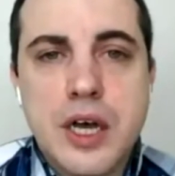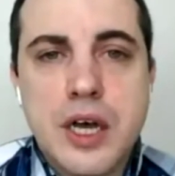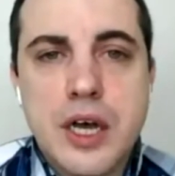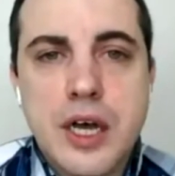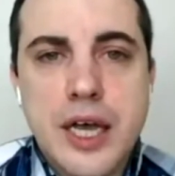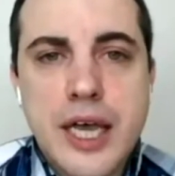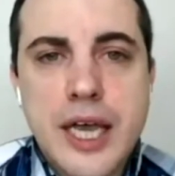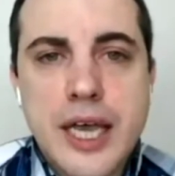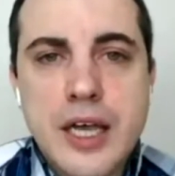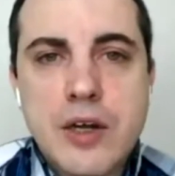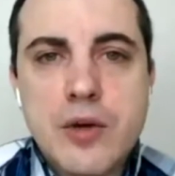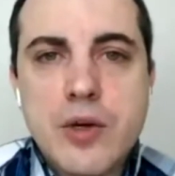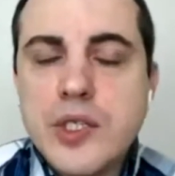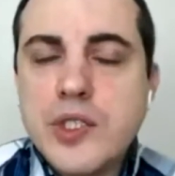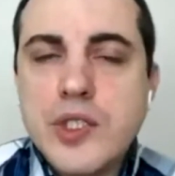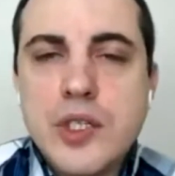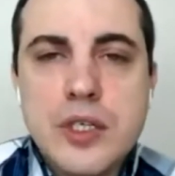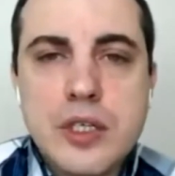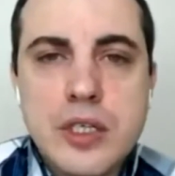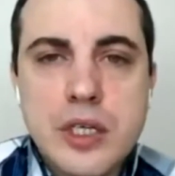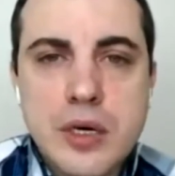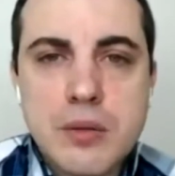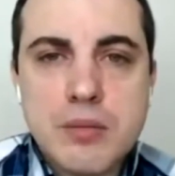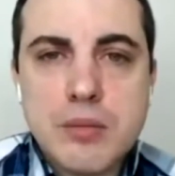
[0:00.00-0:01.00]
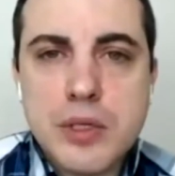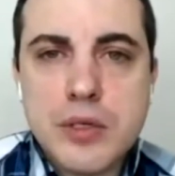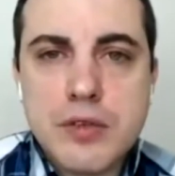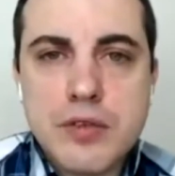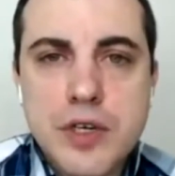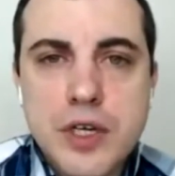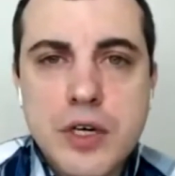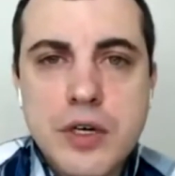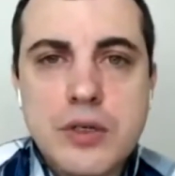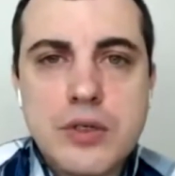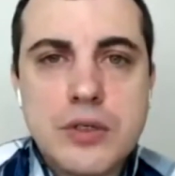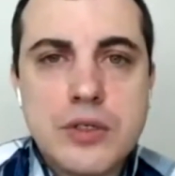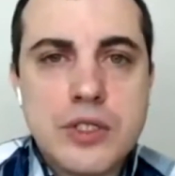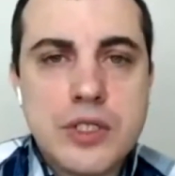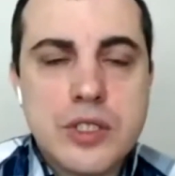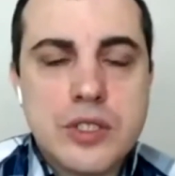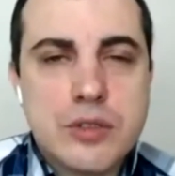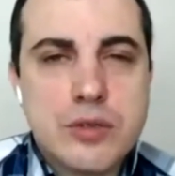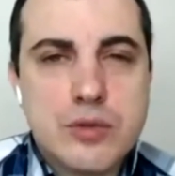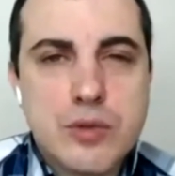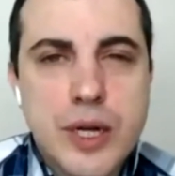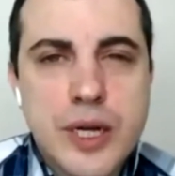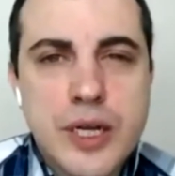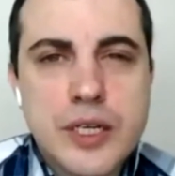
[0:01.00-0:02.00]
increasing the number of nodes
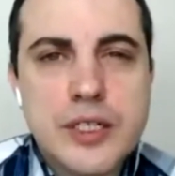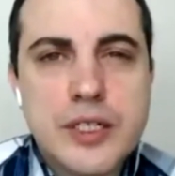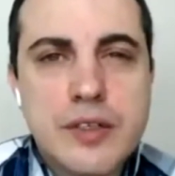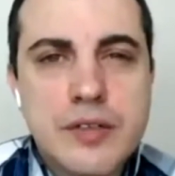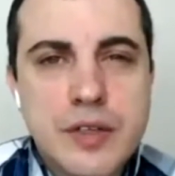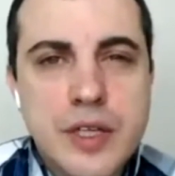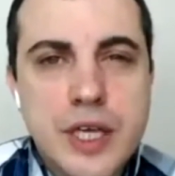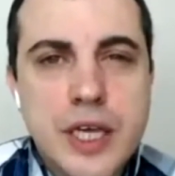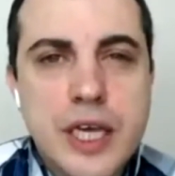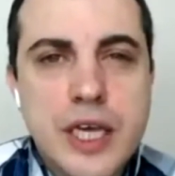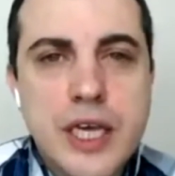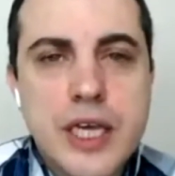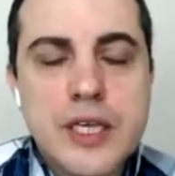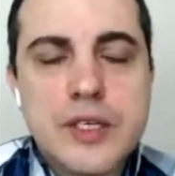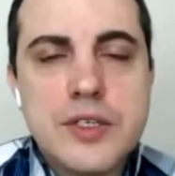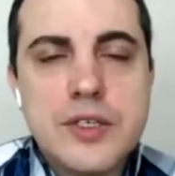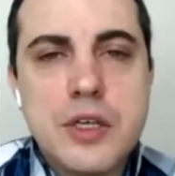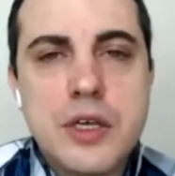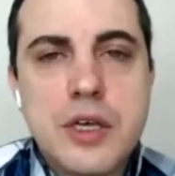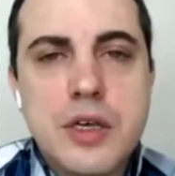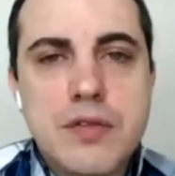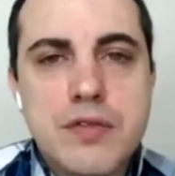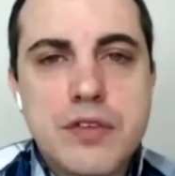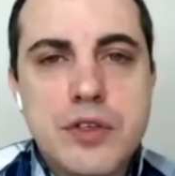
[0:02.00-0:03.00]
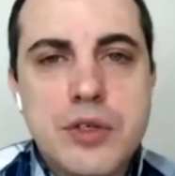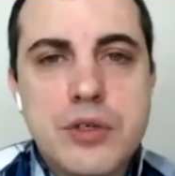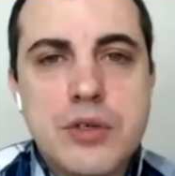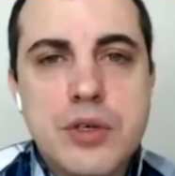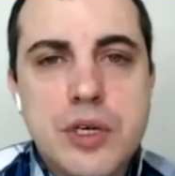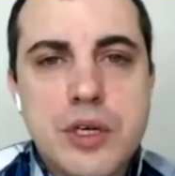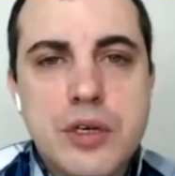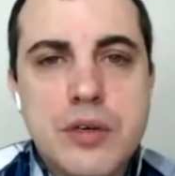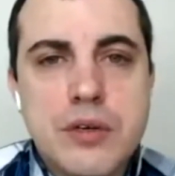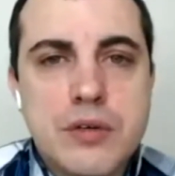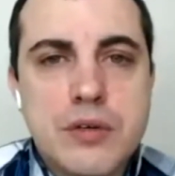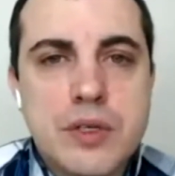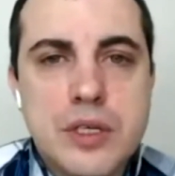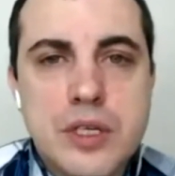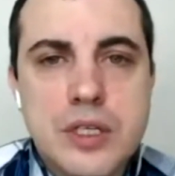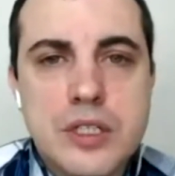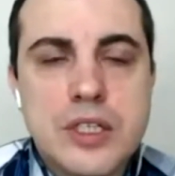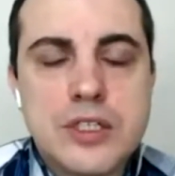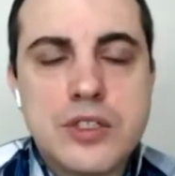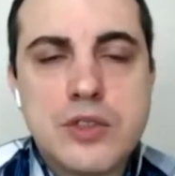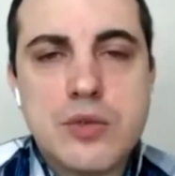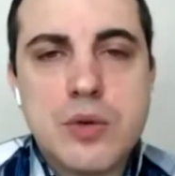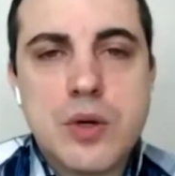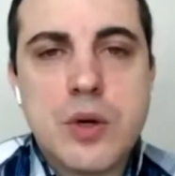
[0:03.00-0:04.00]
is relatively easy it
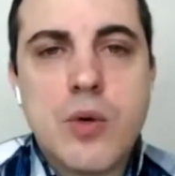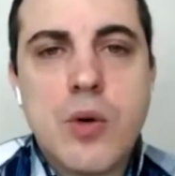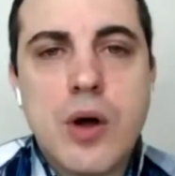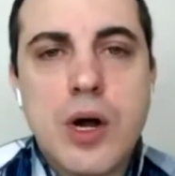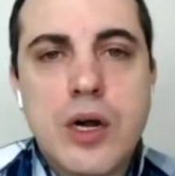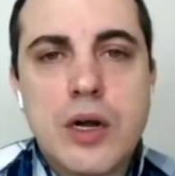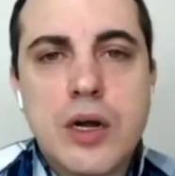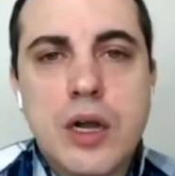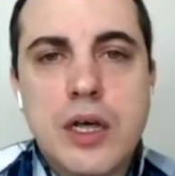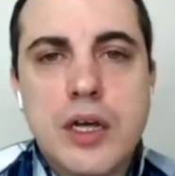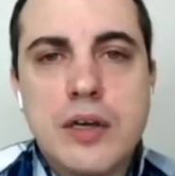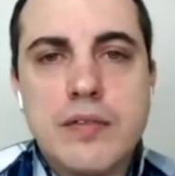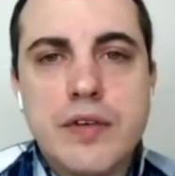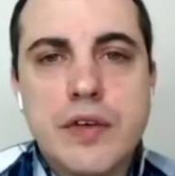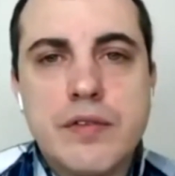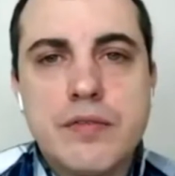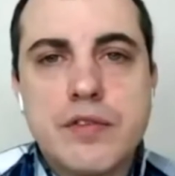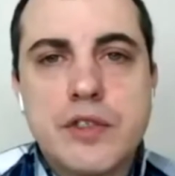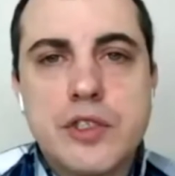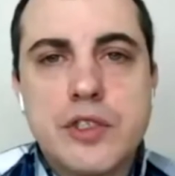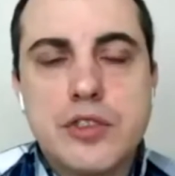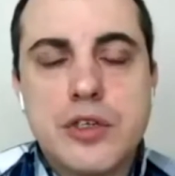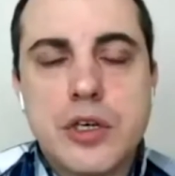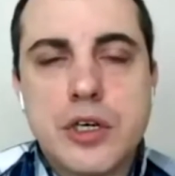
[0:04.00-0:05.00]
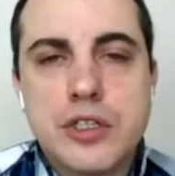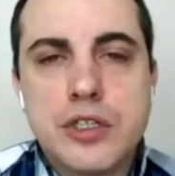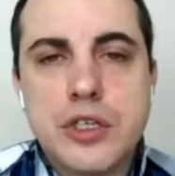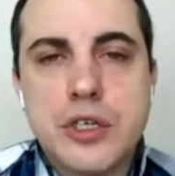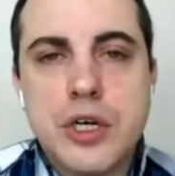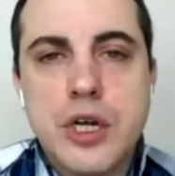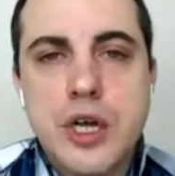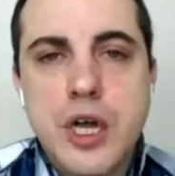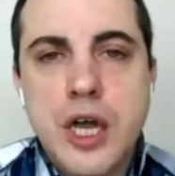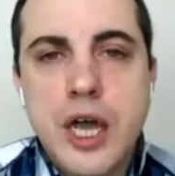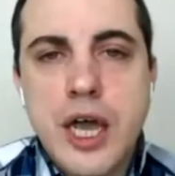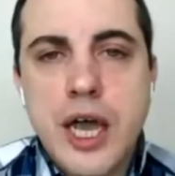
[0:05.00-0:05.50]
doesn't require a lot of infrastructure.